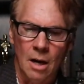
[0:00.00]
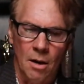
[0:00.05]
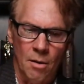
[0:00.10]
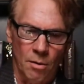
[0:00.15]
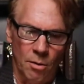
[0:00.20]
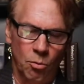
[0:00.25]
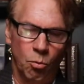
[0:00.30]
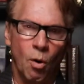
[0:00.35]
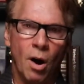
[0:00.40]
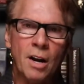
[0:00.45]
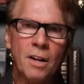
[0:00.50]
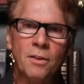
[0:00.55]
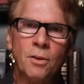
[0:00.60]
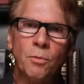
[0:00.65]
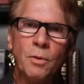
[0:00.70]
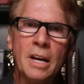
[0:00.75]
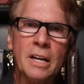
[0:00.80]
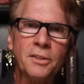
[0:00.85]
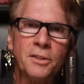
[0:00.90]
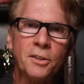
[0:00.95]
but one of the
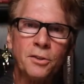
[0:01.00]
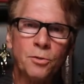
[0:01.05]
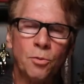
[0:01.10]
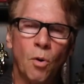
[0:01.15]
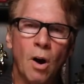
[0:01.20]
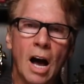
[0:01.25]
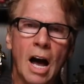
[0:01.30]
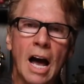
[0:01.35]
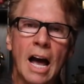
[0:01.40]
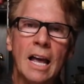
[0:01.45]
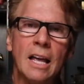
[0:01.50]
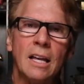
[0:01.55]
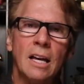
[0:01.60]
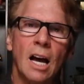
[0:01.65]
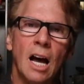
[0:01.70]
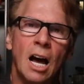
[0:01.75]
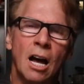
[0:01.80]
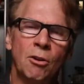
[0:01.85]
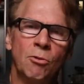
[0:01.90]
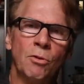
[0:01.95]
reasons why
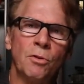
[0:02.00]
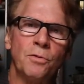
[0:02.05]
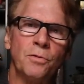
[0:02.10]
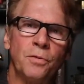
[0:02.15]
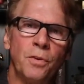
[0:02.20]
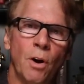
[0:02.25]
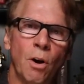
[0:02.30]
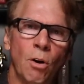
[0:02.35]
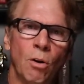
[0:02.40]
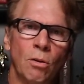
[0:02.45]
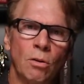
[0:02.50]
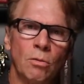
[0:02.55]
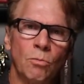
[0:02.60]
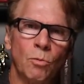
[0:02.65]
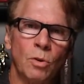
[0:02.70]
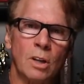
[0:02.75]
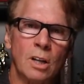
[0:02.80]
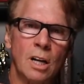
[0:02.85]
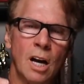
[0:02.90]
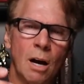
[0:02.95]
hundredfold
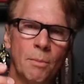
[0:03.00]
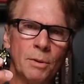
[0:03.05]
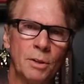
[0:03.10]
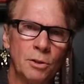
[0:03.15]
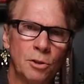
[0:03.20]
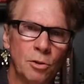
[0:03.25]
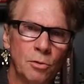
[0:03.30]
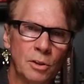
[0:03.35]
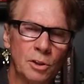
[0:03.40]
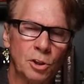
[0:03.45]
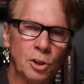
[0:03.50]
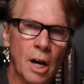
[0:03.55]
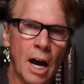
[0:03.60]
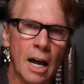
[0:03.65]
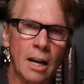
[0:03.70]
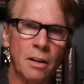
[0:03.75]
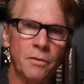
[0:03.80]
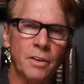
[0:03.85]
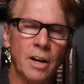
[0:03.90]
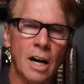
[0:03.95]
will come into a
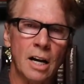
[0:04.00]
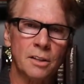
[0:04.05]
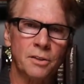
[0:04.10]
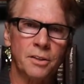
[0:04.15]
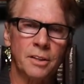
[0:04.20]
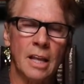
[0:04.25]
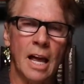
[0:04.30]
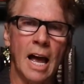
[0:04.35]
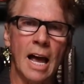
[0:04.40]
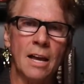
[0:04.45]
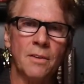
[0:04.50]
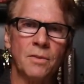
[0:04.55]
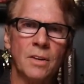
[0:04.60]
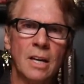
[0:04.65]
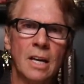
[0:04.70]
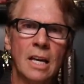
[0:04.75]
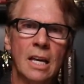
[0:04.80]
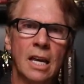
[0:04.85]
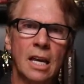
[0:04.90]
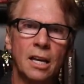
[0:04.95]
child of God's life
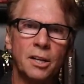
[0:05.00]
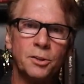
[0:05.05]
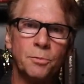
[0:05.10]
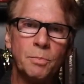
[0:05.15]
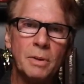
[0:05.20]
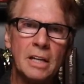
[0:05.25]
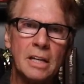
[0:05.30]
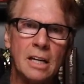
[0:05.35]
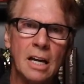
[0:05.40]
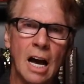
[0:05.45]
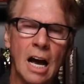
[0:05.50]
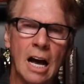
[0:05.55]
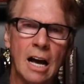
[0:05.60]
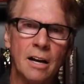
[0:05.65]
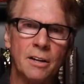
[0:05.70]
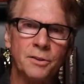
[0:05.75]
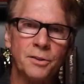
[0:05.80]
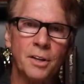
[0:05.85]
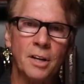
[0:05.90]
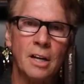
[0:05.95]
is
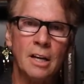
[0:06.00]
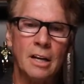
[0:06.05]
because